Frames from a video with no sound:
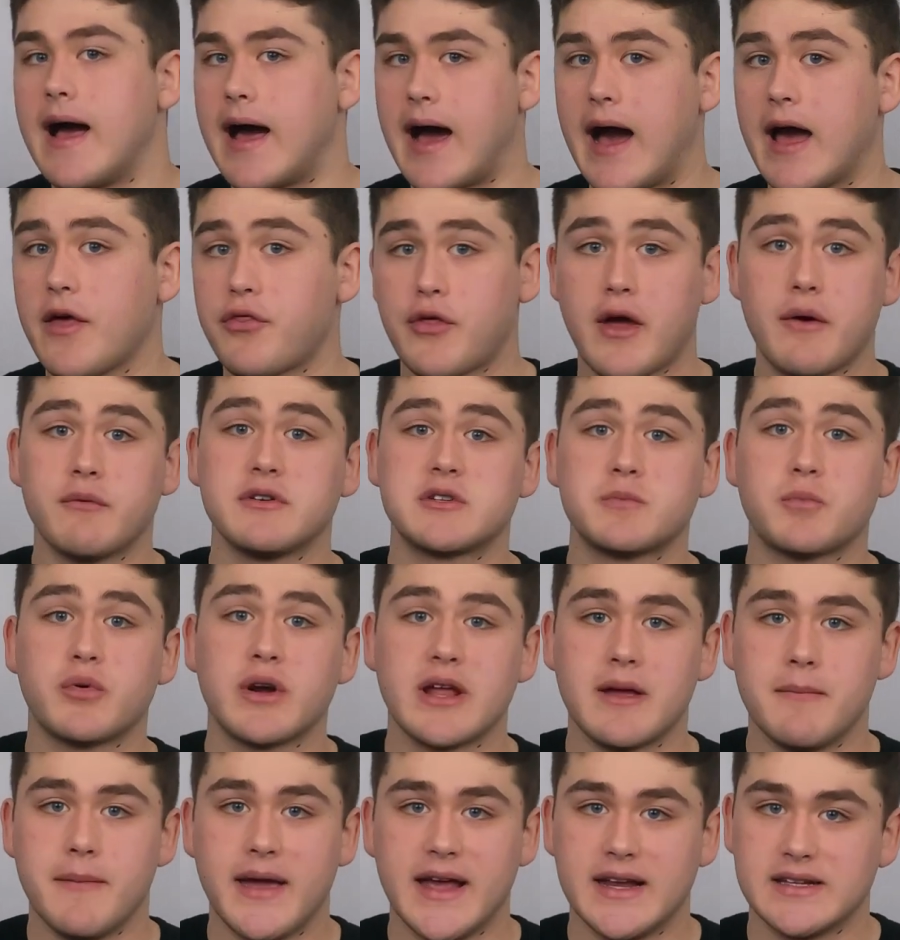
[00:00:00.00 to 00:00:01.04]
I thought was
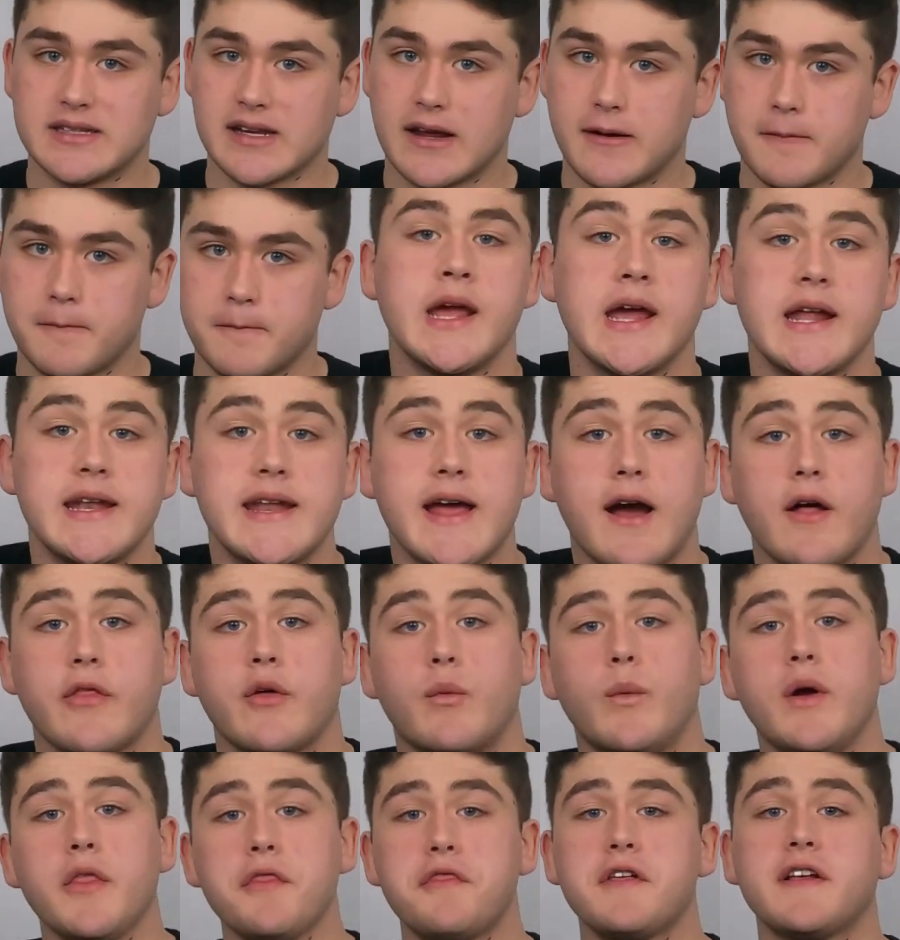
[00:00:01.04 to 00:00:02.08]
pretty amazing. Now, the
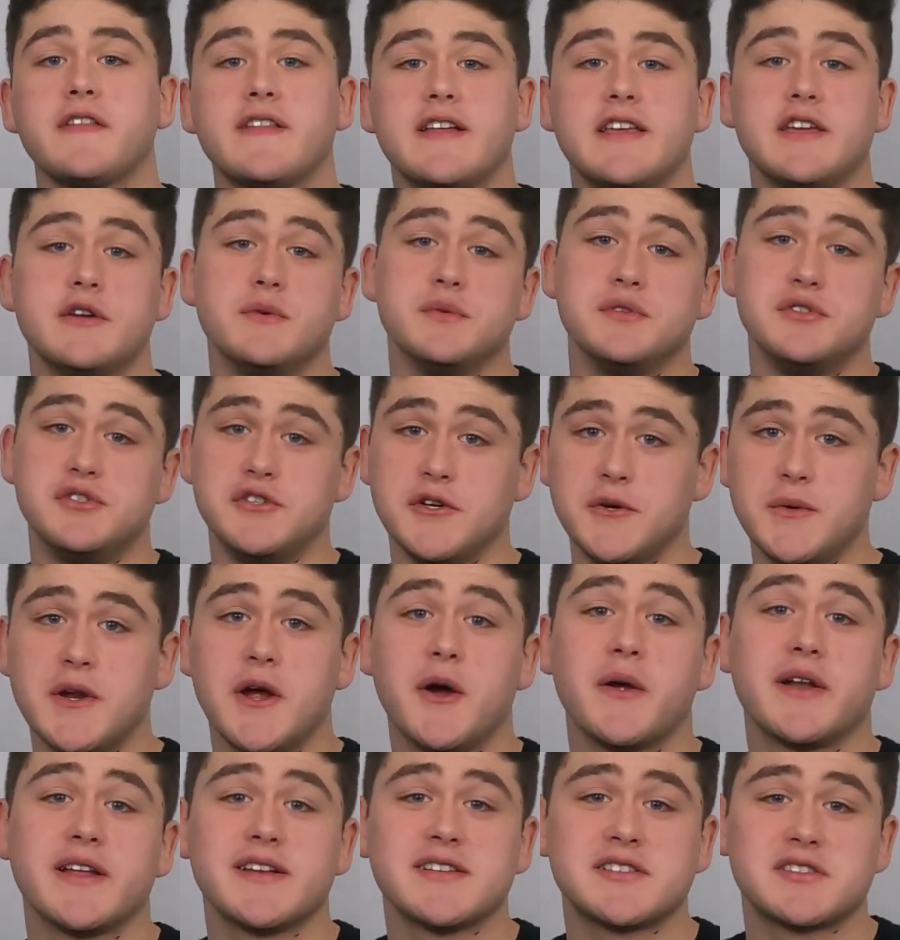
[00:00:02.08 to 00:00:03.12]
one thing that you do
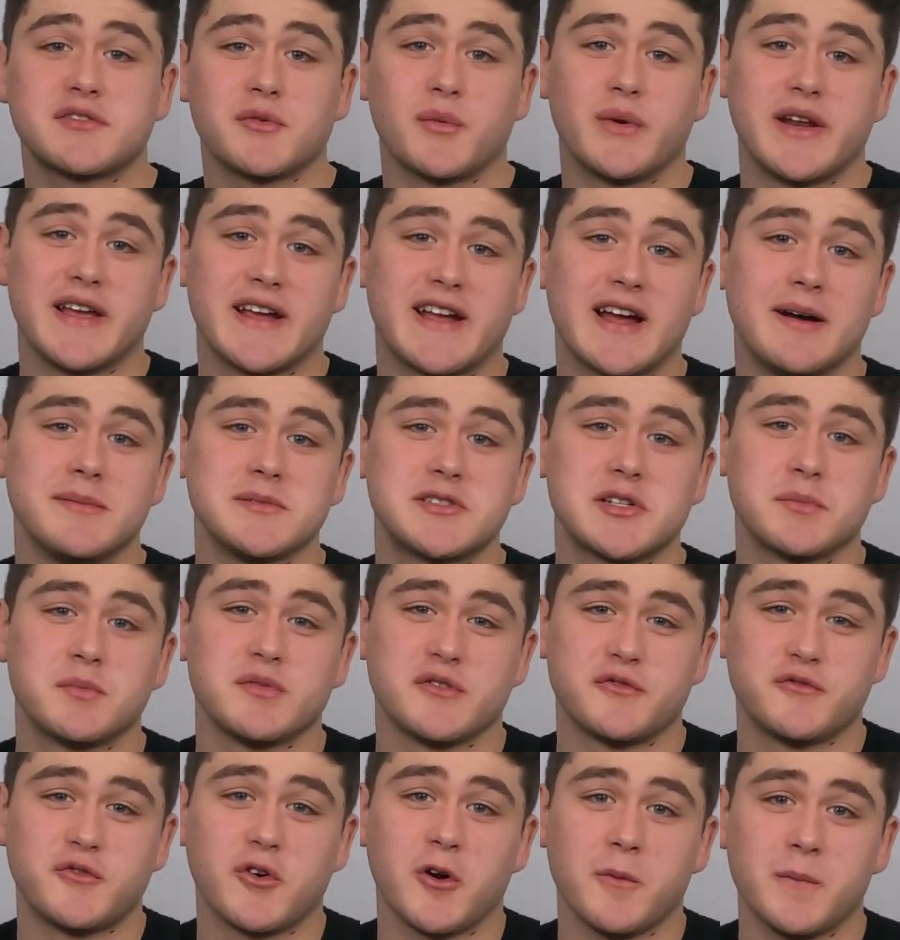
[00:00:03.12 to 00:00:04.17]
notice when it comes to
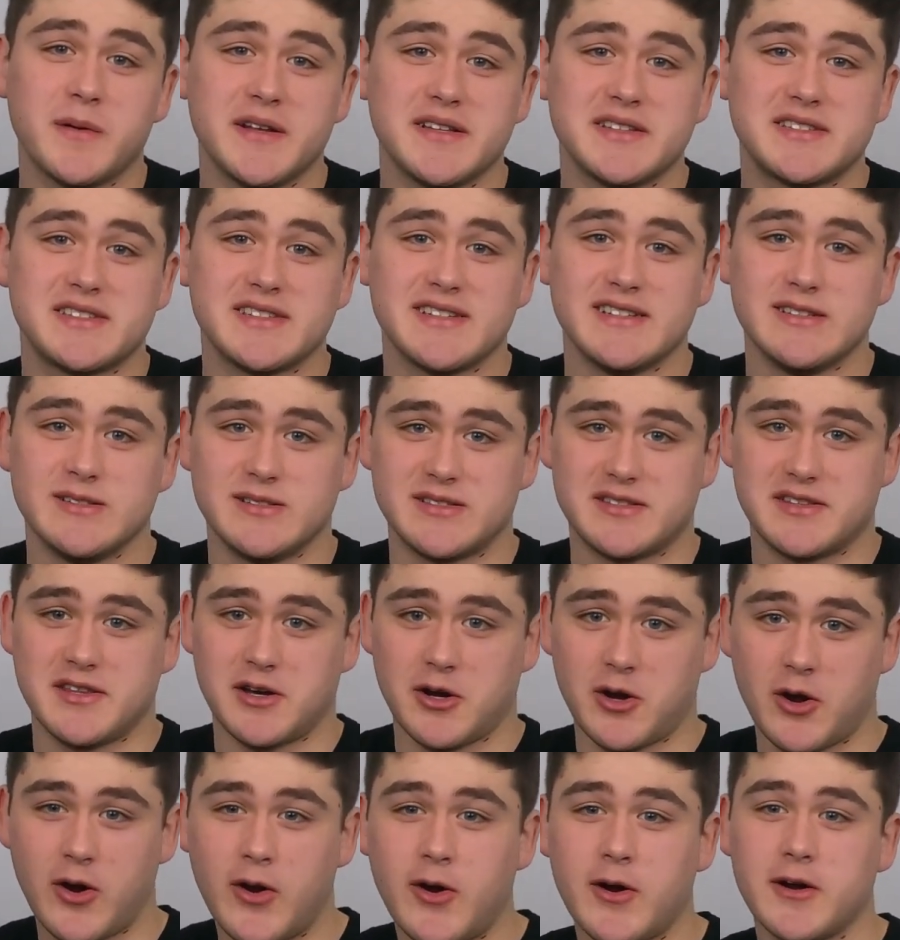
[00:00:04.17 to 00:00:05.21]
performance is the
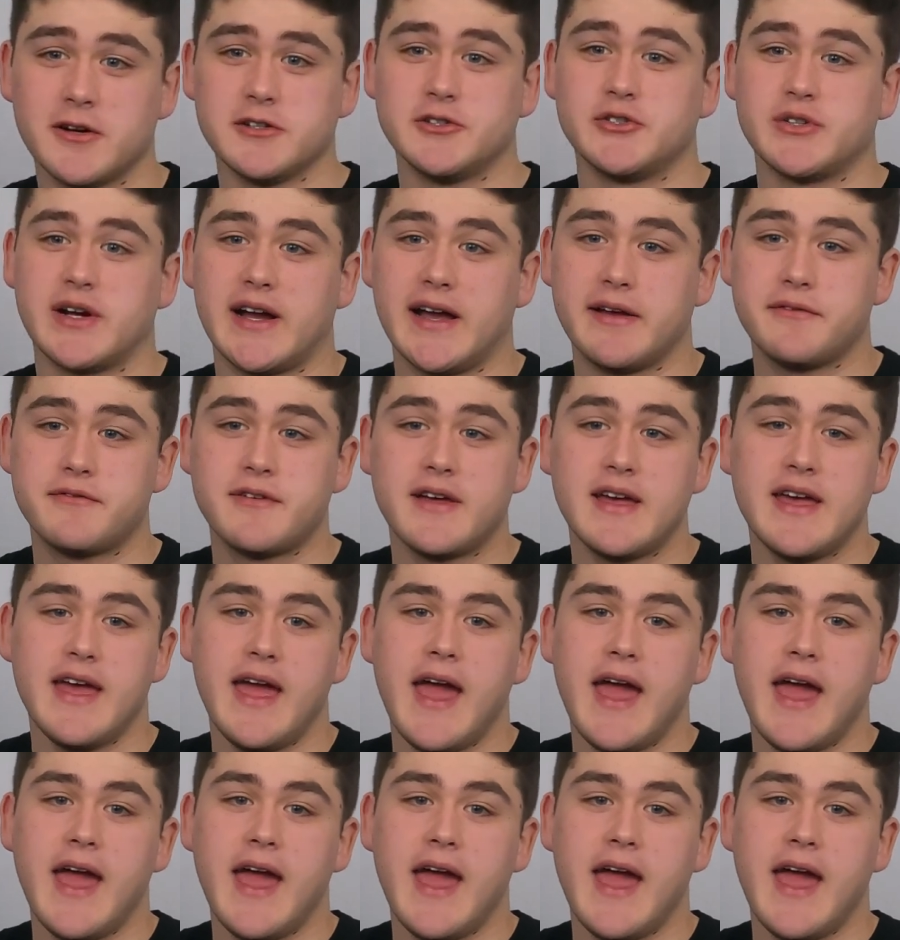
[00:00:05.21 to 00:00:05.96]
hard drive.